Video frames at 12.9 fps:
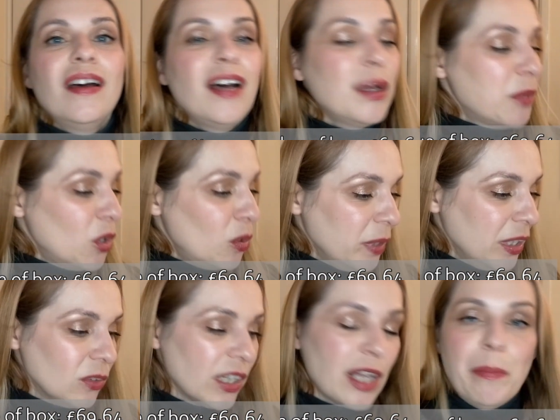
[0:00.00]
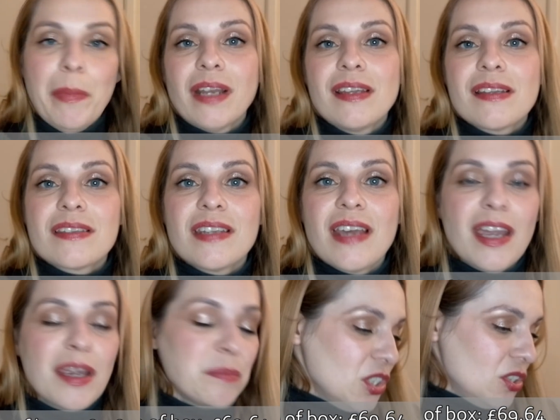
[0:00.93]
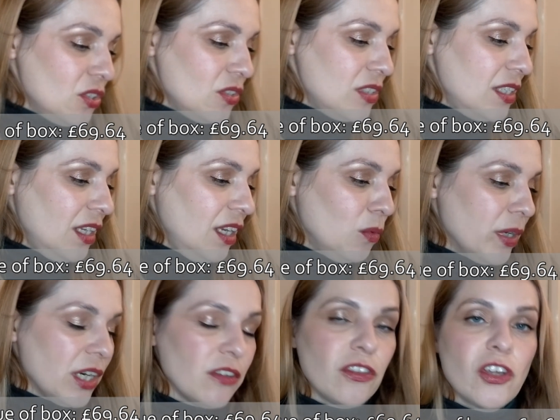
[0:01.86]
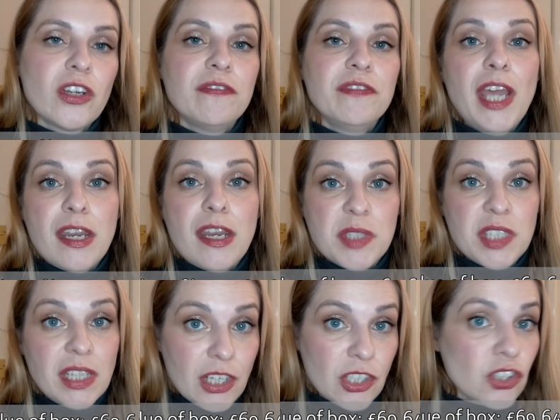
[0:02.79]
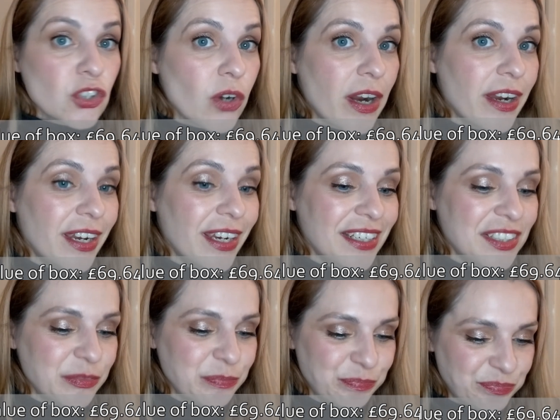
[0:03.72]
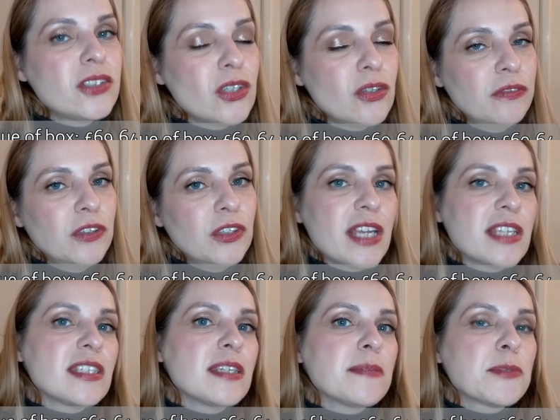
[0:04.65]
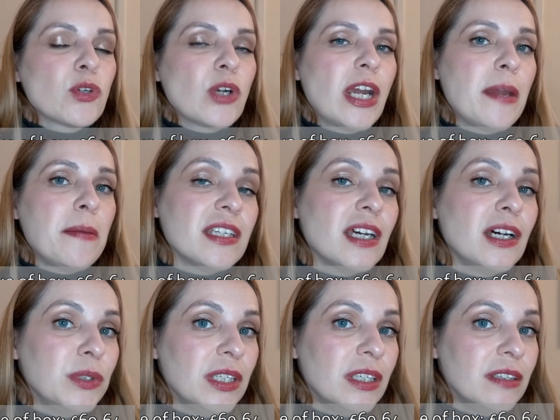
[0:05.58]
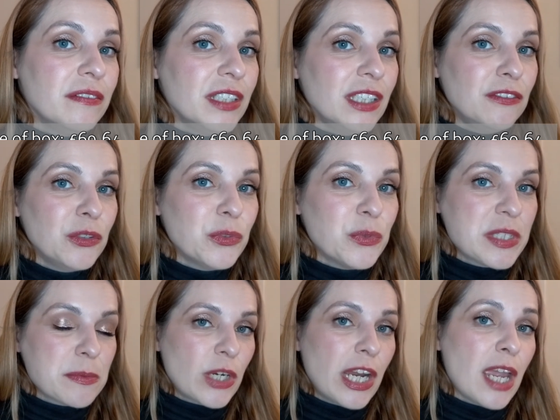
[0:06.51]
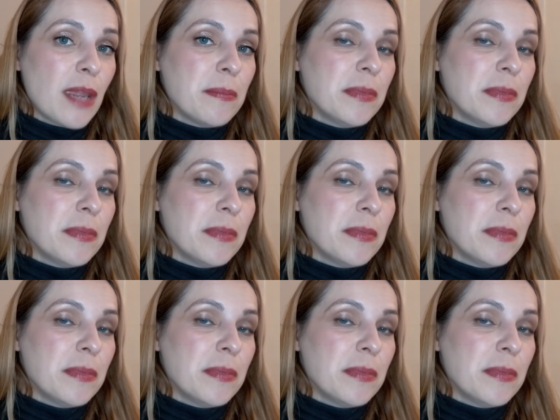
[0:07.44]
I'm hoping you will come back next time just to see what I thought of the items that I tried. Also, if you're not subscribed yet, I would love it if you would subscribe